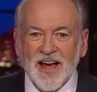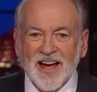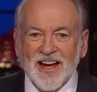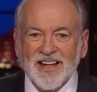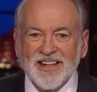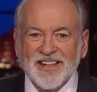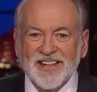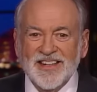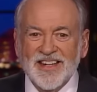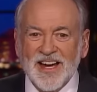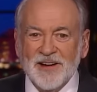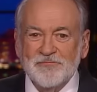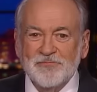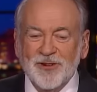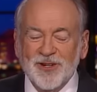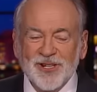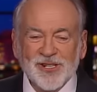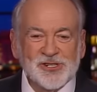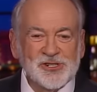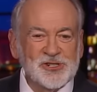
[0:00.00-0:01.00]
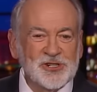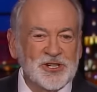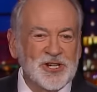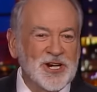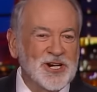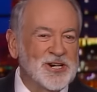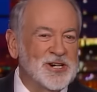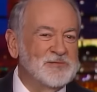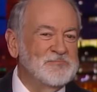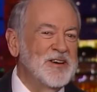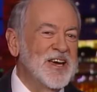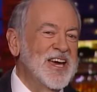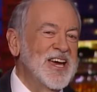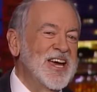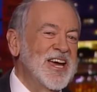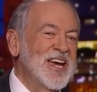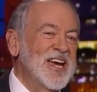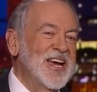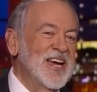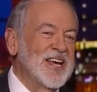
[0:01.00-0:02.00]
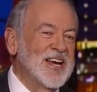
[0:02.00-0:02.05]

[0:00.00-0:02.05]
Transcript: Yep, it looks secure to me